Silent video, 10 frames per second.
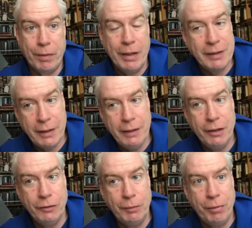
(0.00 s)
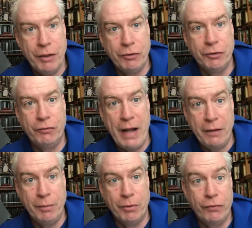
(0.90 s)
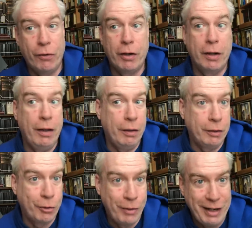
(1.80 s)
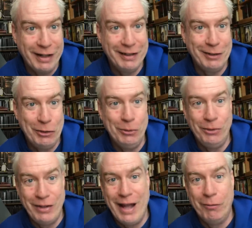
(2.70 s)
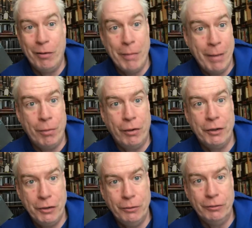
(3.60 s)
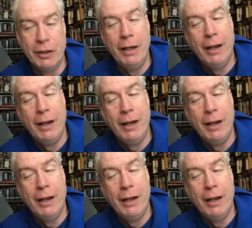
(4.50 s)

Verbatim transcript: Because I think those impressions are valuable for a, a critic to then remember and use.